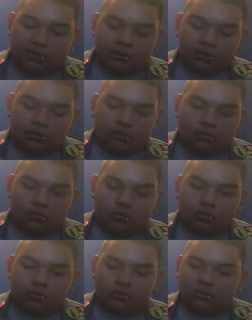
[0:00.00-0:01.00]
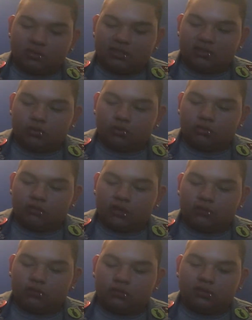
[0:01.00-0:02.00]
on your, oh, don't do this, don't do
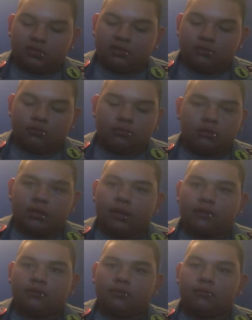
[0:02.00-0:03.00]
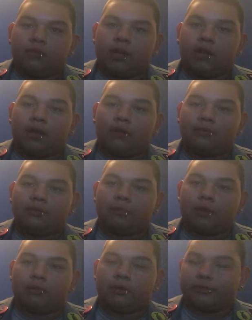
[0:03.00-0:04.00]
that, don't do this, don't do that. You gotta have this
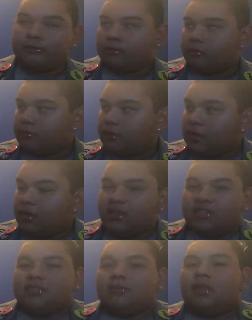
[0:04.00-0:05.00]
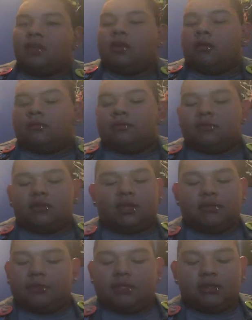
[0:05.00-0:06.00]
band patch on here. Listen,
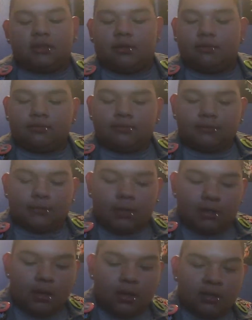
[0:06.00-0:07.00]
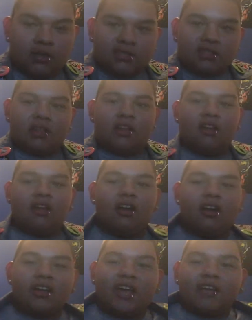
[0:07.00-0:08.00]
that's messed up. Listen,
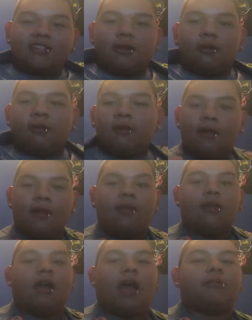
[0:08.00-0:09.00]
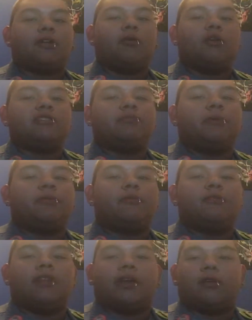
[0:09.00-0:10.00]
okay, so after I watch
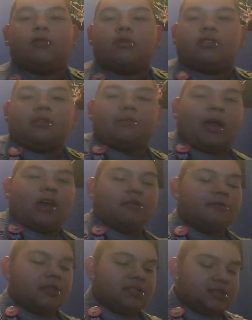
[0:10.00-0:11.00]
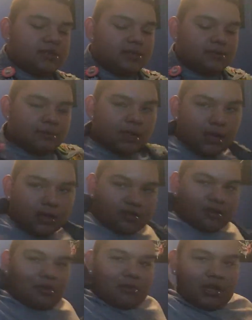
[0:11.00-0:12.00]
people like what their battle vest is and
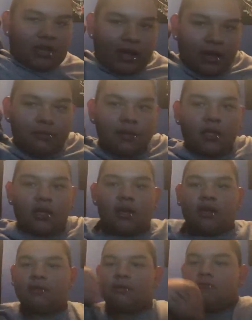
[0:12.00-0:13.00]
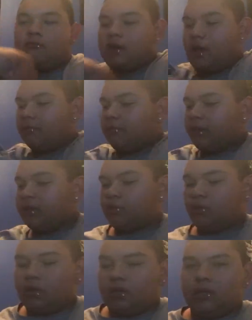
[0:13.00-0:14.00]
tell me that when I'm
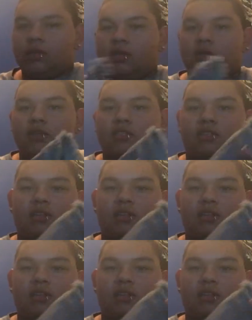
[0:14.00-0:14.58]
making one, should